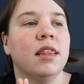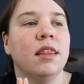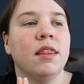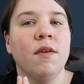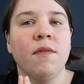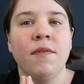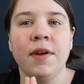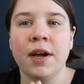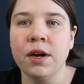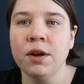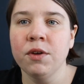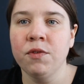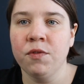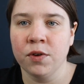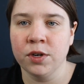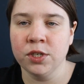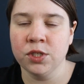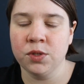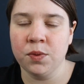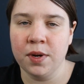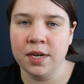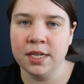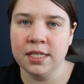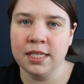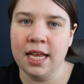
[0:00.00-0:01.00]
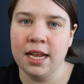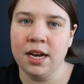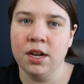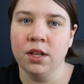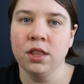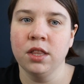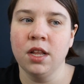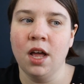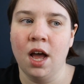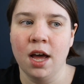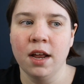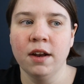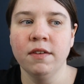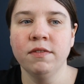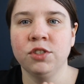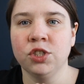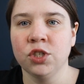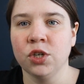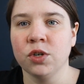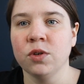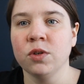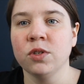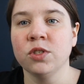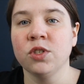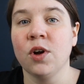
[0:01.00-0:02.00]
The very first one is that a lot of
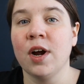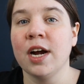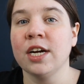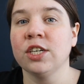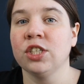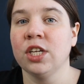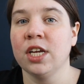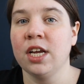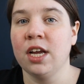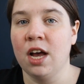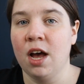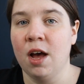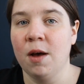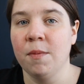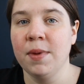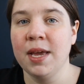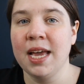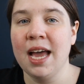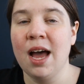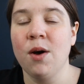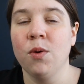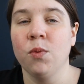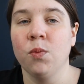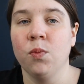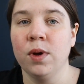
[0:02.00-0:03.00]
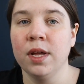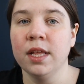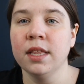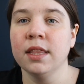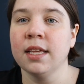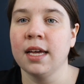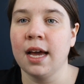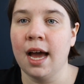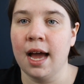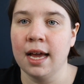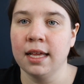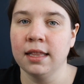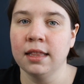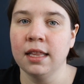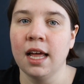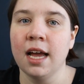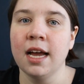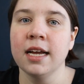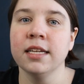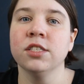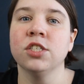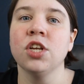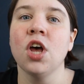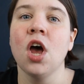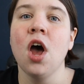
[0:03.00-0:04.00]
journals are actually coming out with
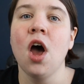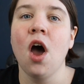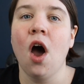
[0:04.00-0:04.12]
guidelines